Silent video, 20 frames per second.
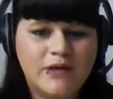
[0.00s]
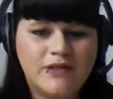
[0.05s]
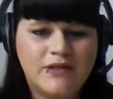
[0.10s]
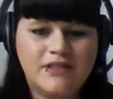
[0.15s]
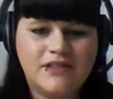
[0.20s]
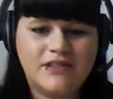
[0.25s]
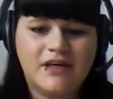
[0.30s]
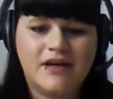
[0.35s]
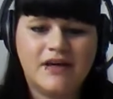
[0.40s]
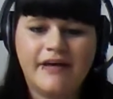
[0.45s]
want
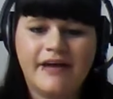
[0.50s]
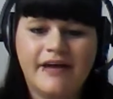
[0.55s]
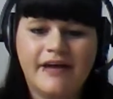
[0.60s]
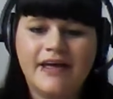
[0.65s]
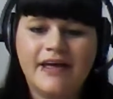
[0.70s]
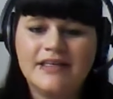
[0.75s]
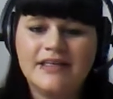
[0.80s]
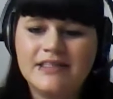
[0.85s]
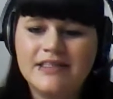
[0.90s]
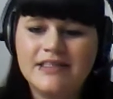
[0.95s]
to
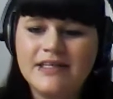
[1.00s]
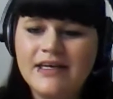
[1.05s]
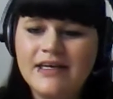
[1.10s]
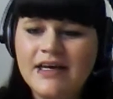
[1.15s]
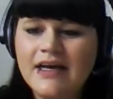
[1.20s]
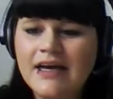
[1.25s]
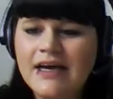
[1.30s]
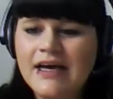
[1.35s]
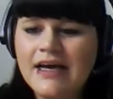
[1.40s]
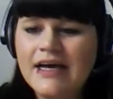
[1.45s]
target.
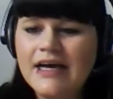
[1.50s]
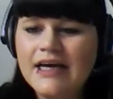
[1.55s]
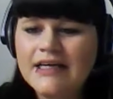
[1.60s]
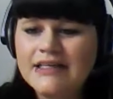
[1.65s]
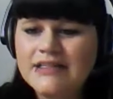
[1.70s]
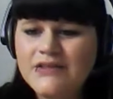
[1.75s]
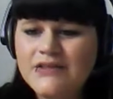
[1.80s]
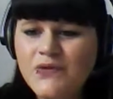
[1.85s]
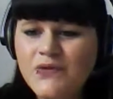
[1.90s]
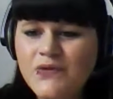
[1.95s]

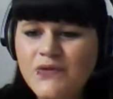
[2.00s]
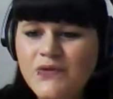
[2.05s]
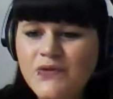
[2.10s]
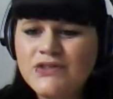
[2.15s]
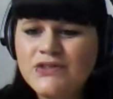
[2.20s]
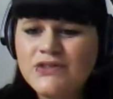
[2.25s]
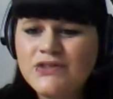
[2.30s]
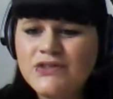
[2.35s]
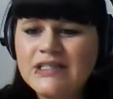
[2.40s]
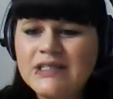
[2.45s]
So those
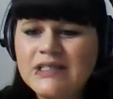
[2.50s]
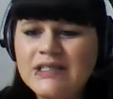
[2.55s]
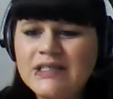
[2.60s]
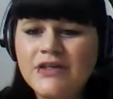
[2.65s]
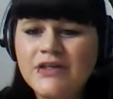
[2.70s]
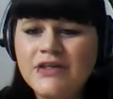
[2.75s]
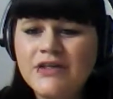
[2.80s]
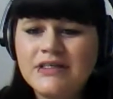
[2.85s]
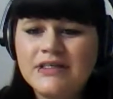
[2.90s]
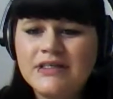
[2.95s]
are just some
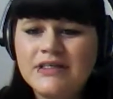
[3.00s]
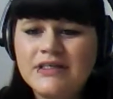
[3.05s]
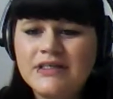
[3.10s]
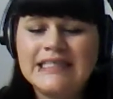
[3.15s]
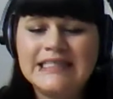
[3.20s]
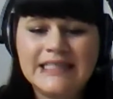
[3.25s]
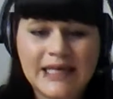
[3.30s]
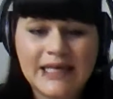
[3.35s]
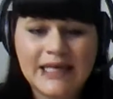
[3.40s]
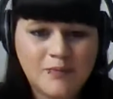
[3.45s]
other
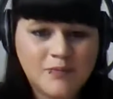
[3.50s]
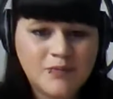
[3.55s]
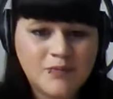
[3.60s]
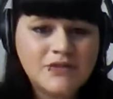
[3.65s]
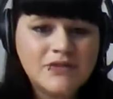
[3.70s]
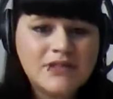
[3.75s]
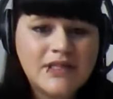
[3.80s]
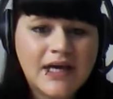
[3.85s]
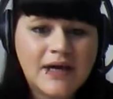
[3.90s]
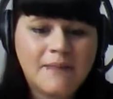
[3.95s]

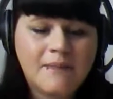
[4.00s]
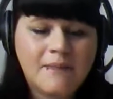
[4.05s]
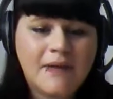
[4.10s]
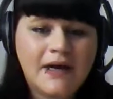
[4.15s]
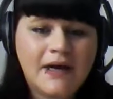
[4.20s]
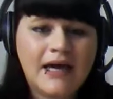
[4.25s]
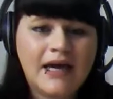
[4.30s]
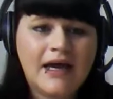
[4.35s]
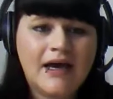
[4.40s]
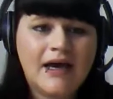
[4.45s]
examples that
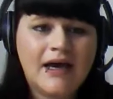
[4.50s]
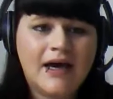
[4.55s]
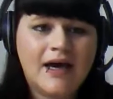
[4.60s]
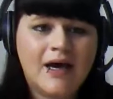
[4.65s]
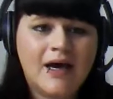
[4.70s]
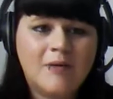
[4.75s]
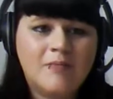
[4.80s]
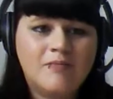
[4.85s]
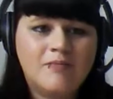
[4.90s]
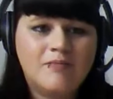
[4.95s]
might
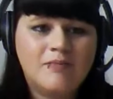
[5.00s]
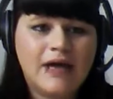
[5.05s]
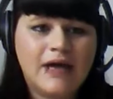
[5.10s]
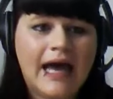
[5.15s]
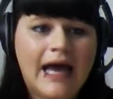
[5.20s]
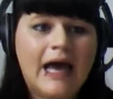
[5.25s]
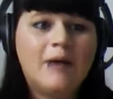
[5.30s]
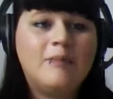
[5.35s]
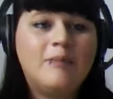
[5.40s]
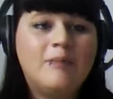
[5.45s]

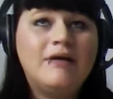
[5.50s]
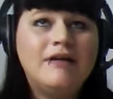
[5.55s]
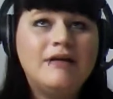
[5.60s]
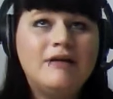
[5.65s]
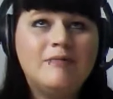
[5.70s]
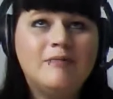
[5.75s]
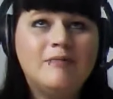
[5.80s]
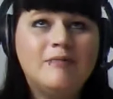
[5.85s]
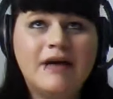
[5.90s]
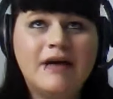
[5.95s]
happen
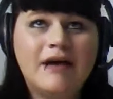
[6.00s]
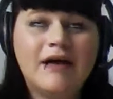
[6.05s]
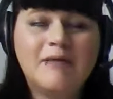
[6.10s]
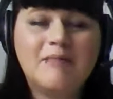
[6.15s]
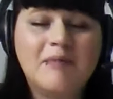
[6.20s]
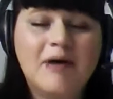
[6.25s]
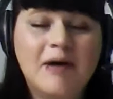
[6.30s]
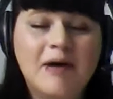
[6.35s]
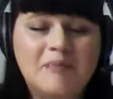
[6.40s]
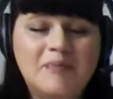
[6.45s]
or might
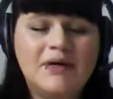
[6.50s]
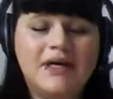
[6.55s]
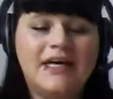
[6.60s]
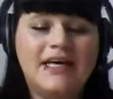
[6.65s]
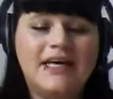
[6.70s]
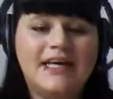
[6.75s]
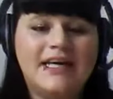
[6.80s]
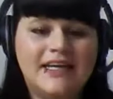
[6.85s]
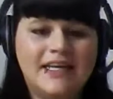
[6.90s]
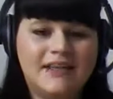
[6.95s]
come up
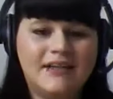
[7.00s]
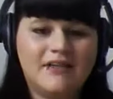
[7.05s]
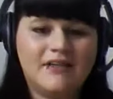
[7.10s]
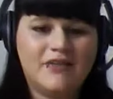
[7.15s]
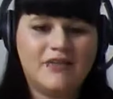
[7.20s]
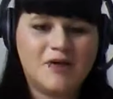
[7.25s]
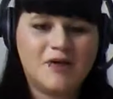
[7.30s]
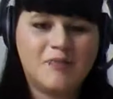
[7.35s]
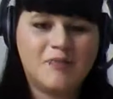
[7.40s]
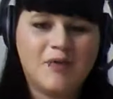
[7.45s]
in the
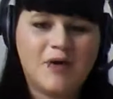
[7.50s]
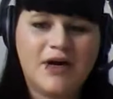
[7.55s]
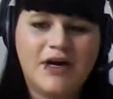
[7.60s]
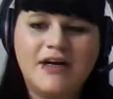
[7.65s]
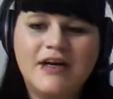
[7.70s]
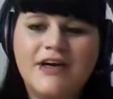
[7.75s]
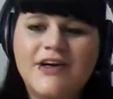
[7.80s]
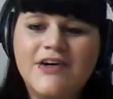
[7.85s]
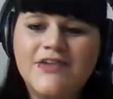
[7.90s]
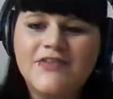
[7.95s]
third
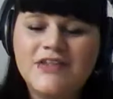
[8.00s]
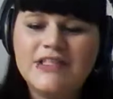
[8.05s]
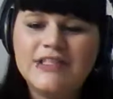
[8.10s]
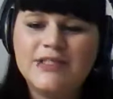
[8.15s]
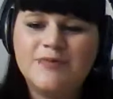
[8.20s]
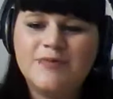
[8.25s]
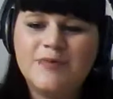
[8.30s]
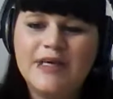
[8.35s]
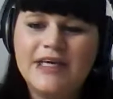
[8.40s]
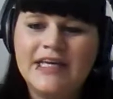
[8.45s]
part of the
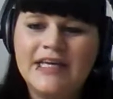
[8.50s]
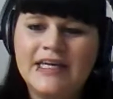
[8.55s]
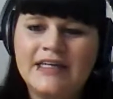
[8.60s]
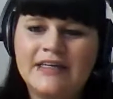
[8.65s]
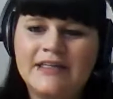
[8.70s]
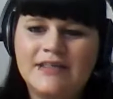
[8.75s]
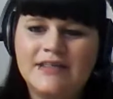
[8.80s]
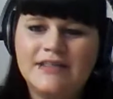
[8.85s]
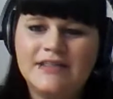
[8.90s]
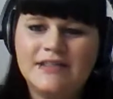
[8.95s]

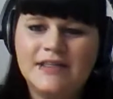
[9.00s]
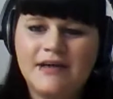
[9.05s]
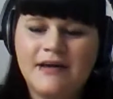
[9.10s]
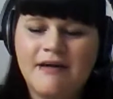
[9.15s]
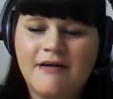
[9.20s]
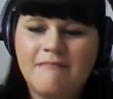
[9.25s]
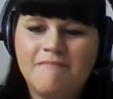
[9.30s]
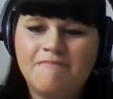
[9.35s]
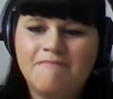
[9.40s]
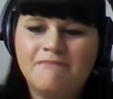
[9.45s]
speaking
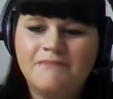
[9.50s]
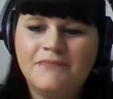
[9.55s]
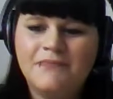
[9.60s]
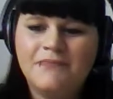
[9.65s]
exam.